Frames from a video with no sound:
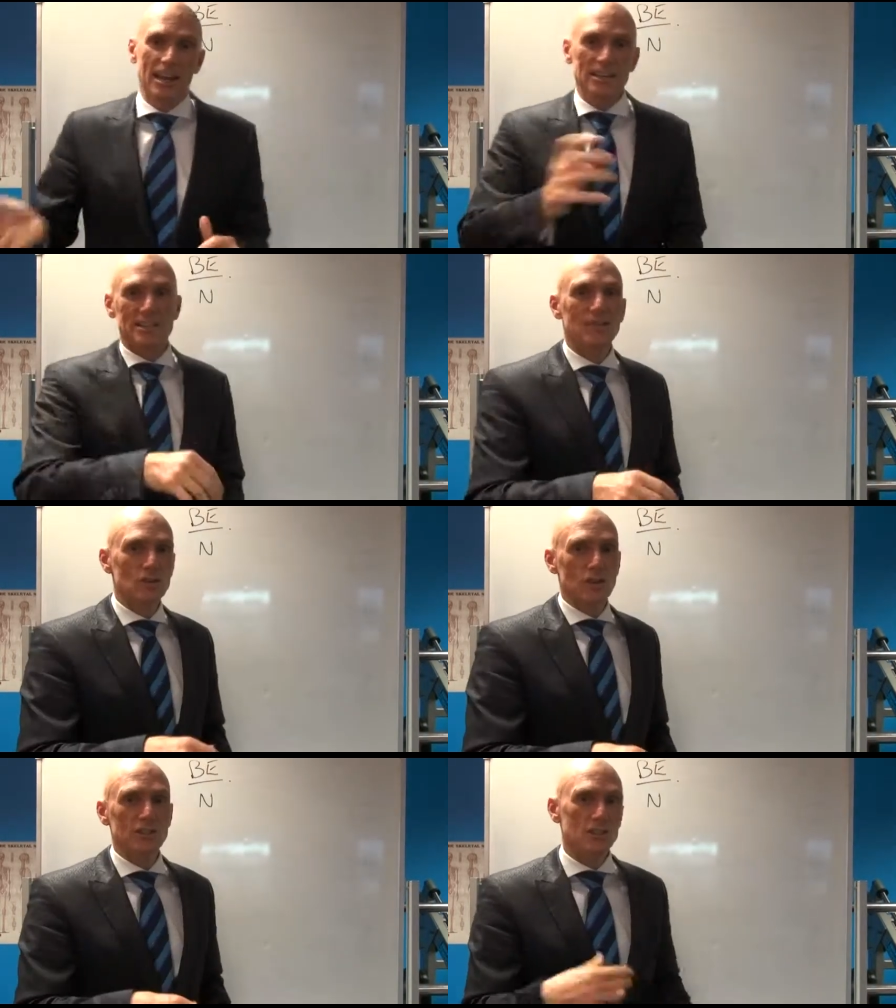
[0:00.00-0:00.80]
And
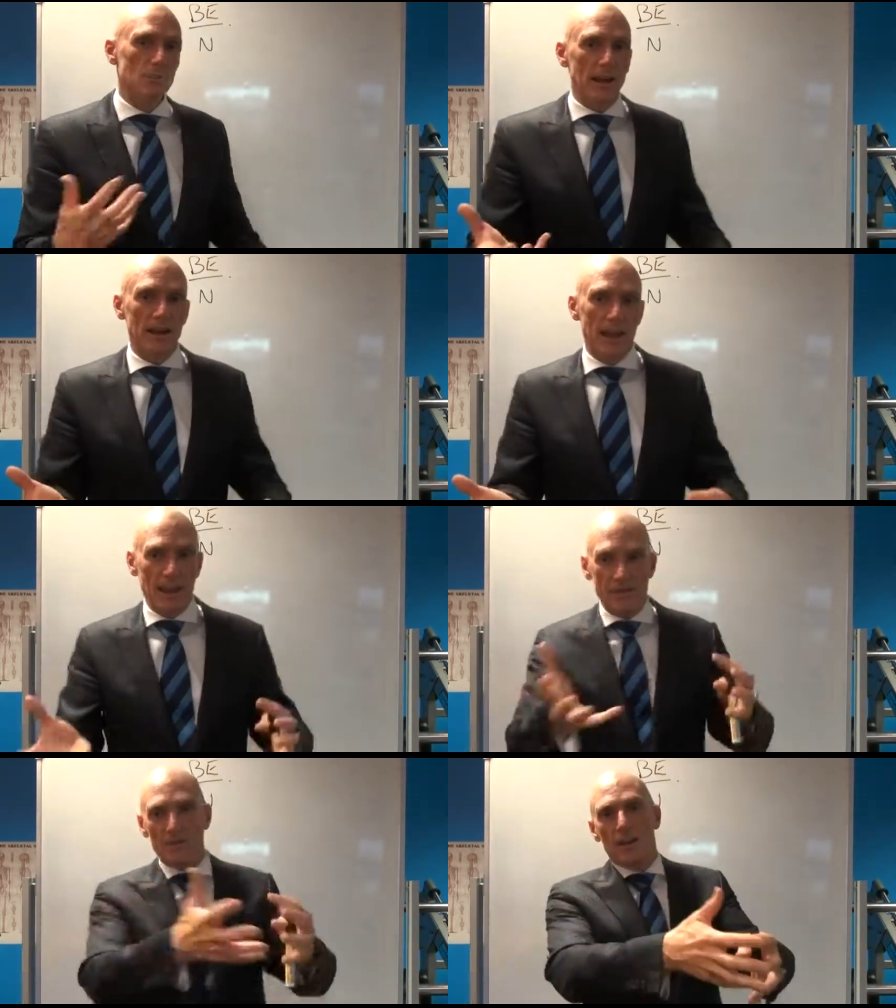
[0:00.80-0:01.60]
sometimes you may
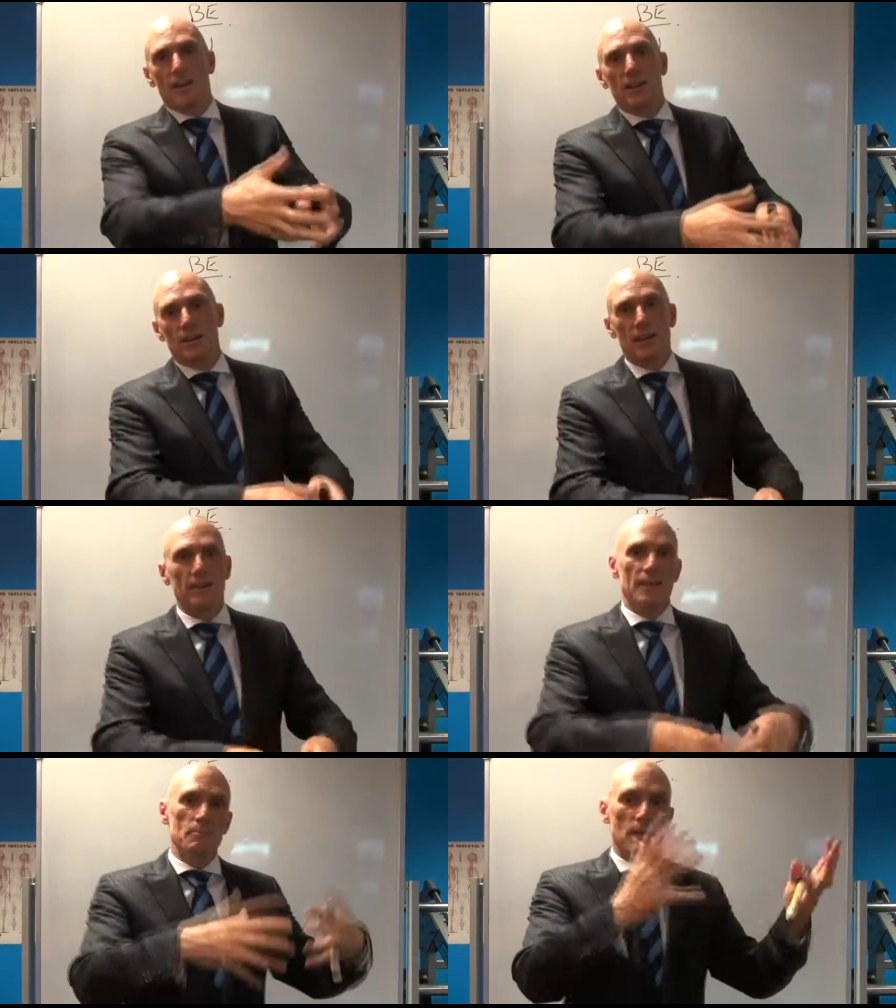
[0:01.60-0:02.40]
have, you know,
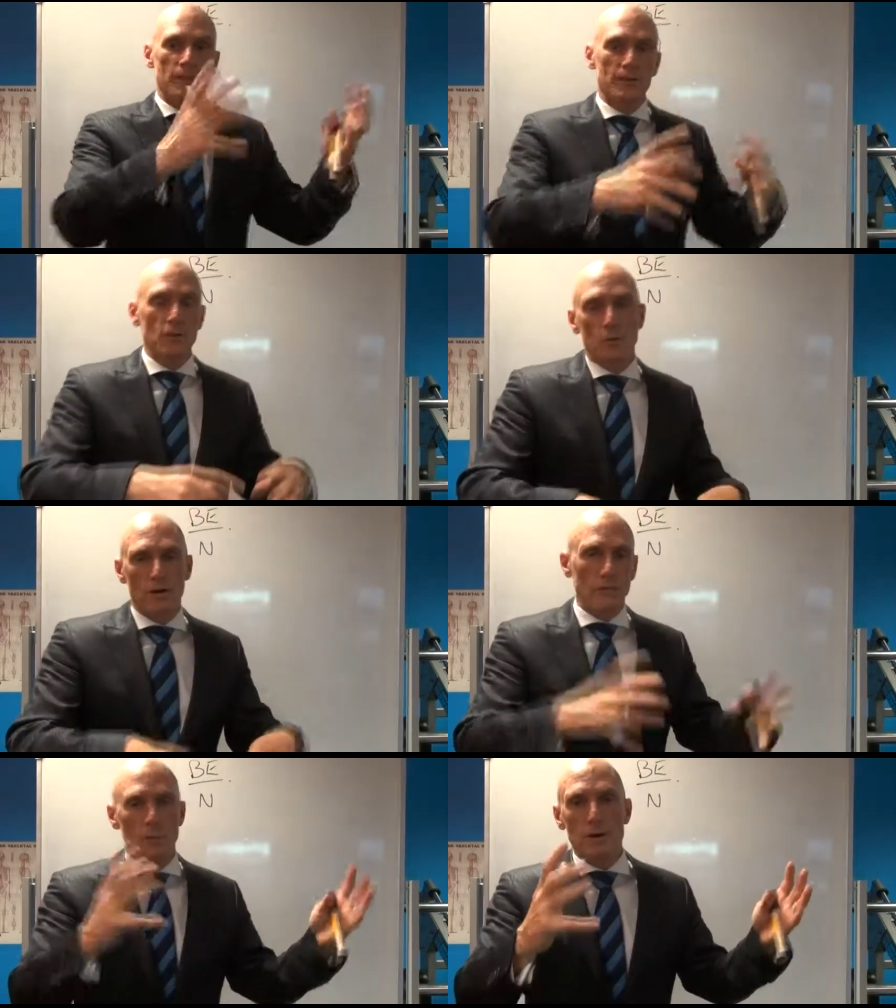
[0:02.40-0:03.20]
that muffin or
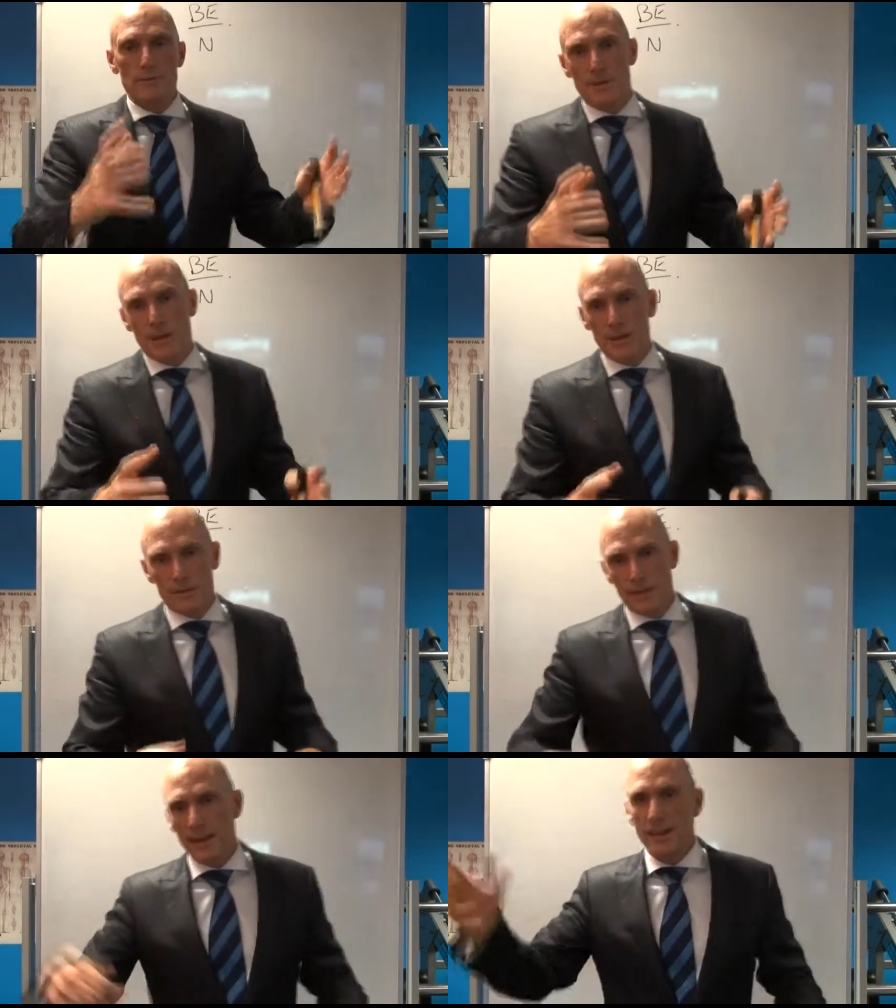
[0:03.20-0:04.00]
whatever it might be,
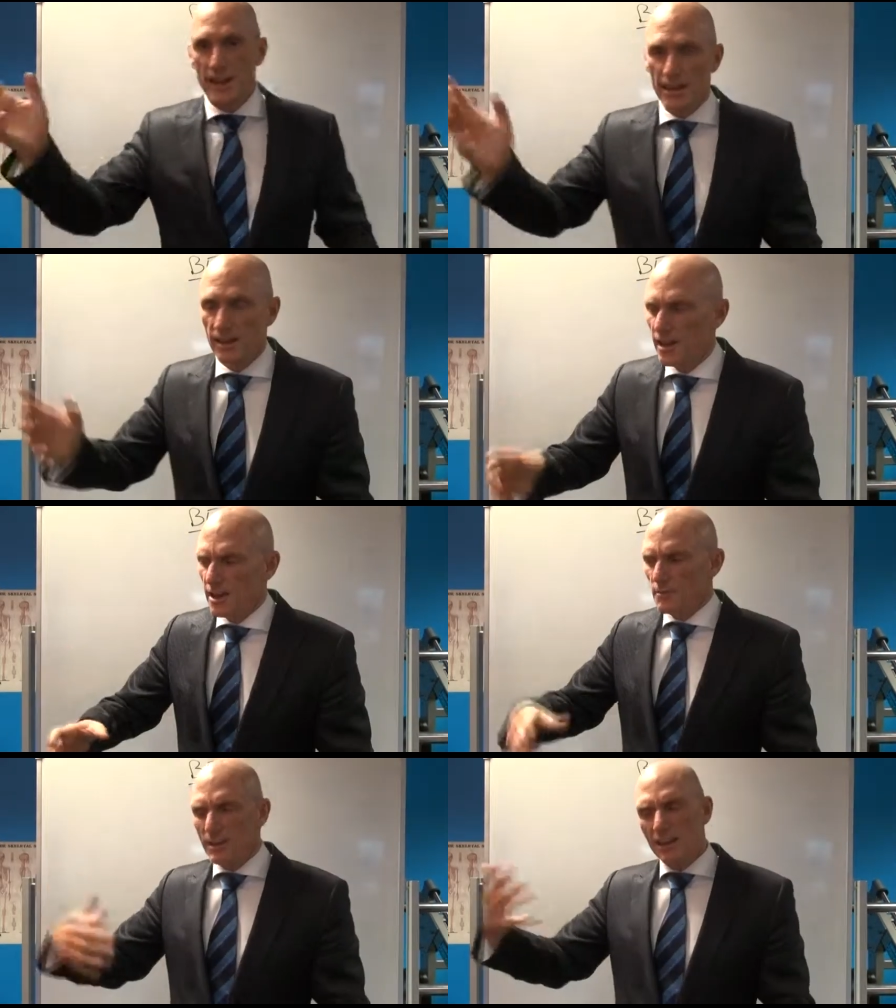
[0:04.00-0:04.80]
or that cake,
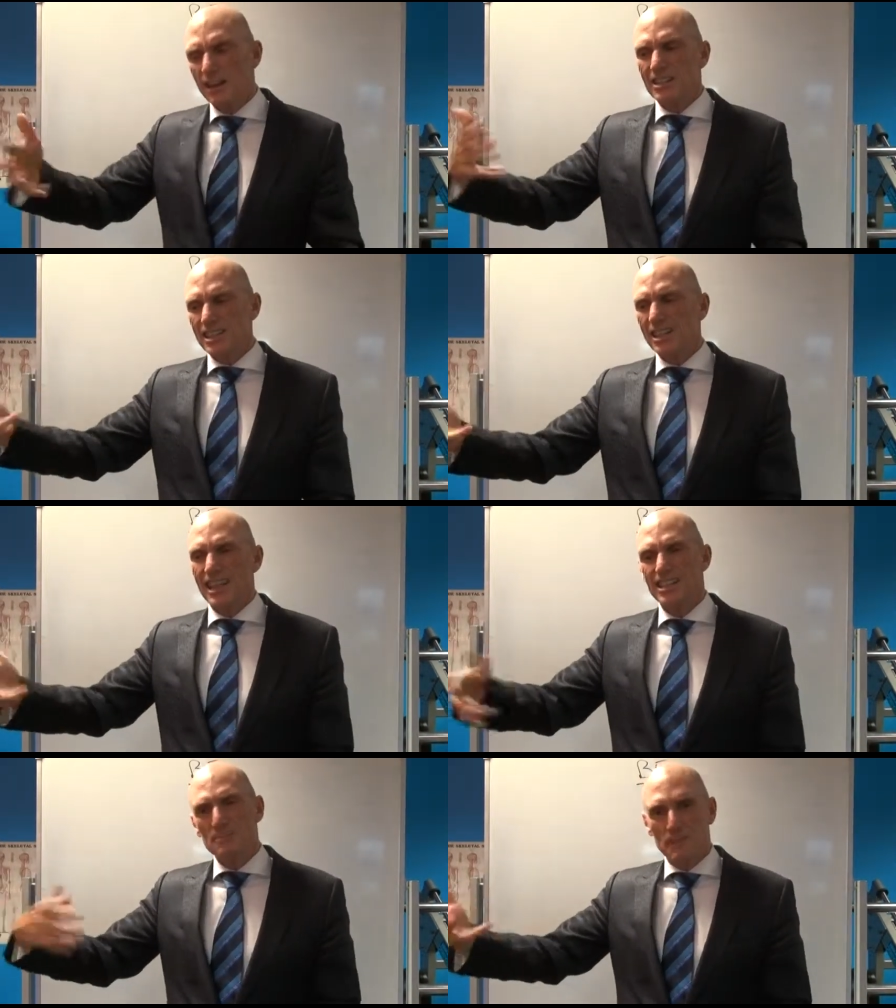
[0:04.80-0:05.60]
but you don't see
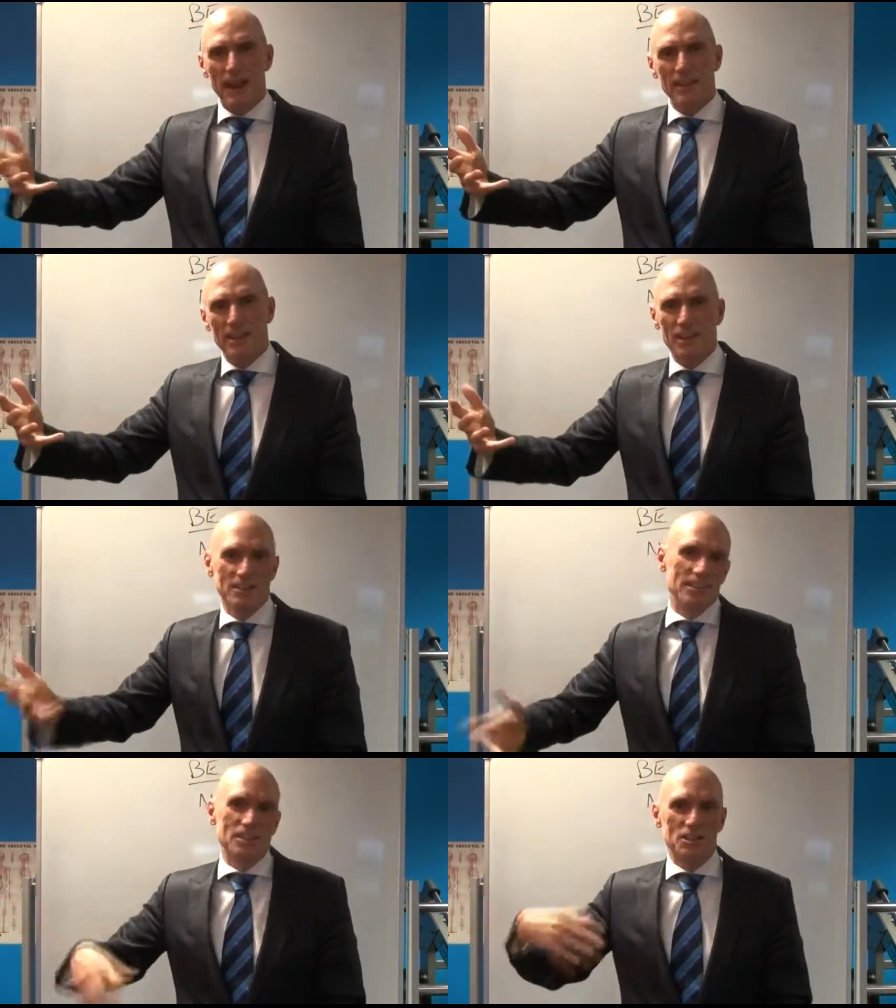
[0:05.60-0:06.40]
that as a bad thing
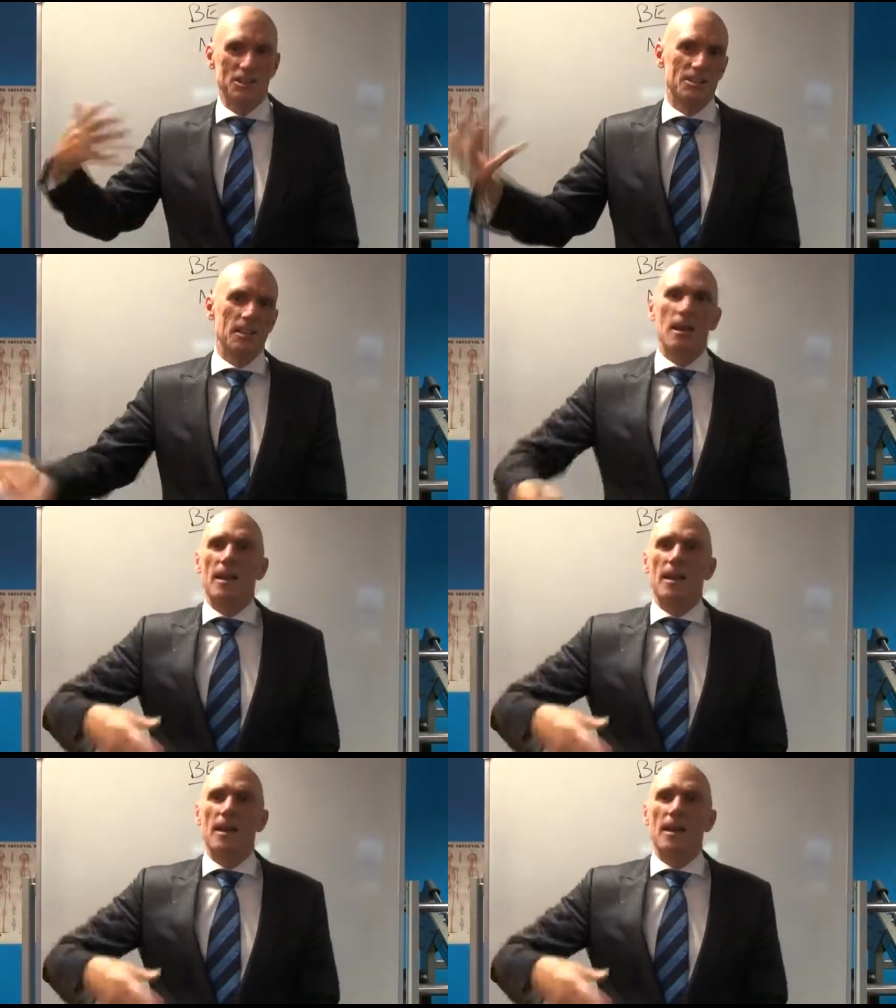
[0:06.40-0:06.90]
because that's just